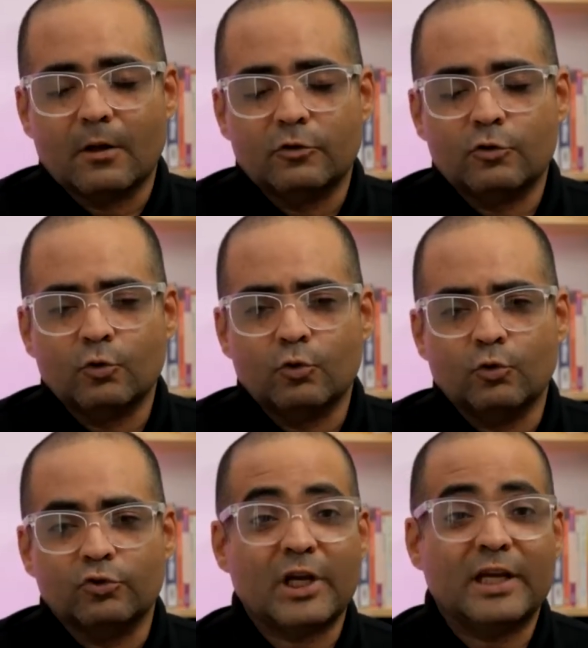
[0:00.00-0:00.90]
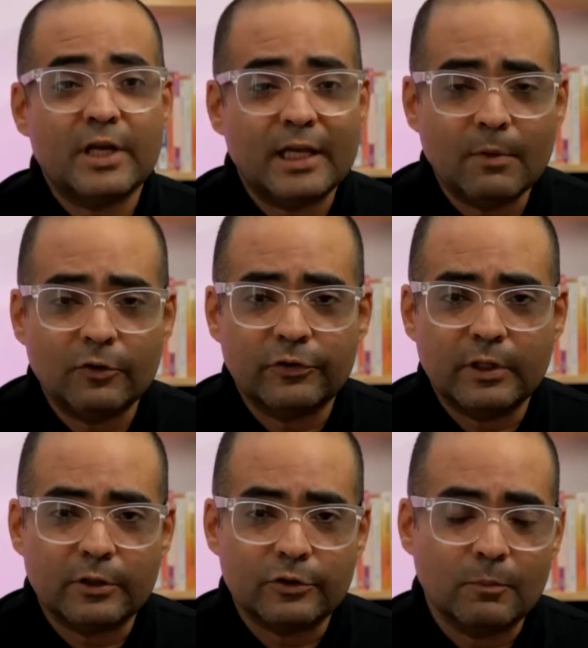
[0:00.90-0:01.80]
to change the email
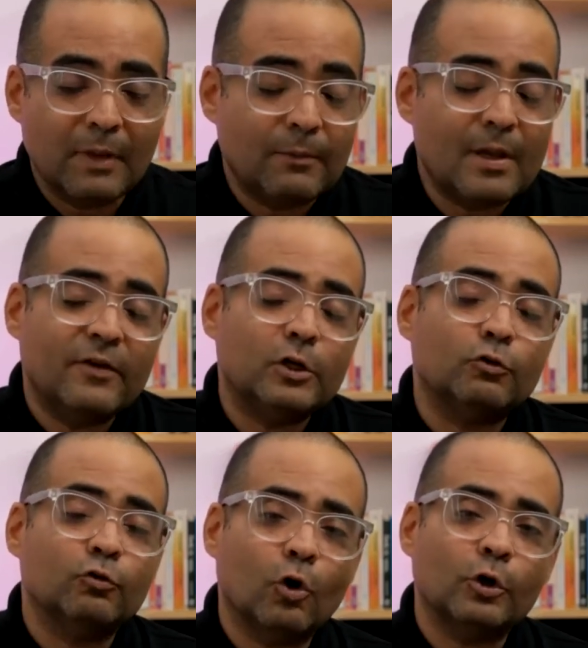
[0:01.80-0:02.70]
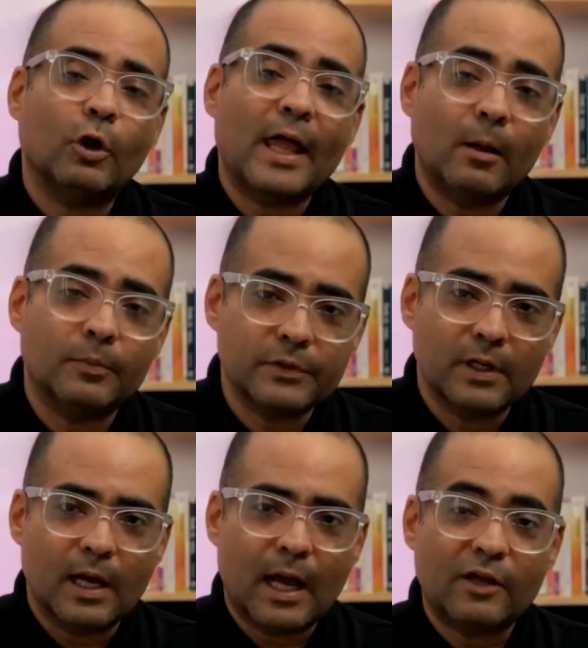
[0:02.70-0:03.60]
signature maybe a video tutorial helps
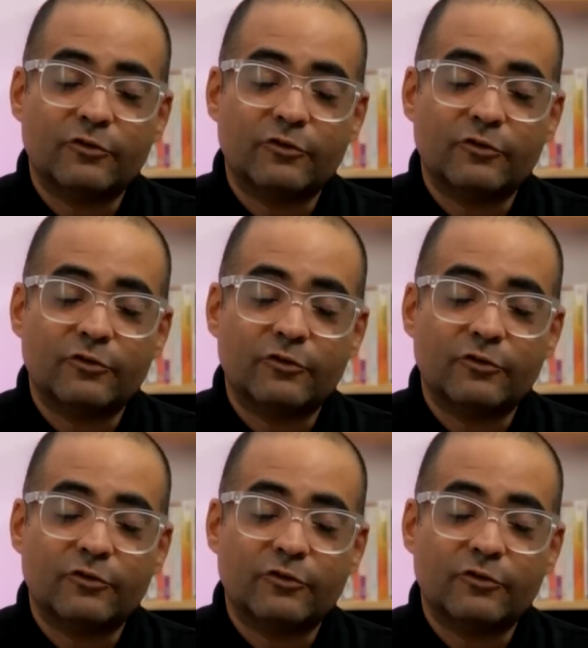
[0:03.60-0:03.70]
uh,